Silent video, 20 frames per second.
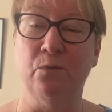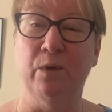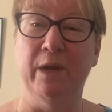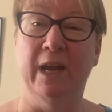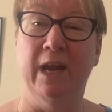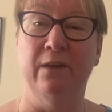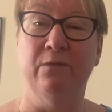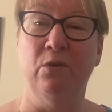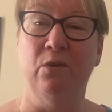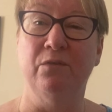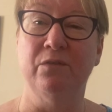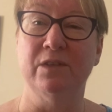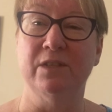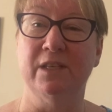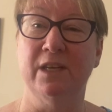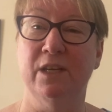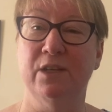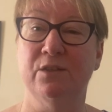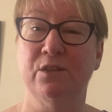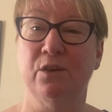we have
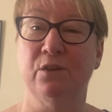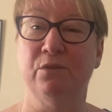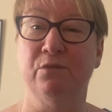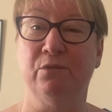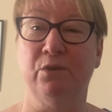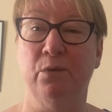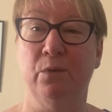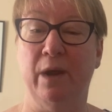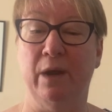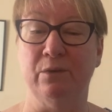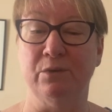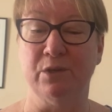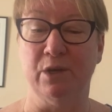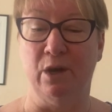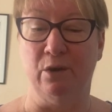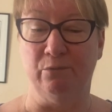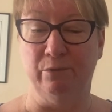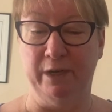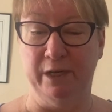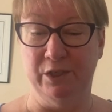offices throughout
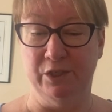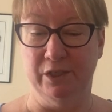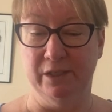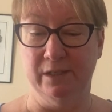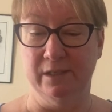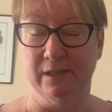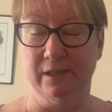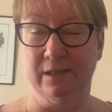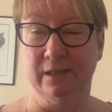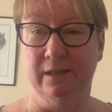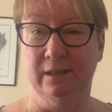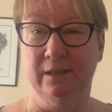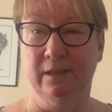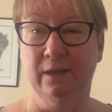our regions.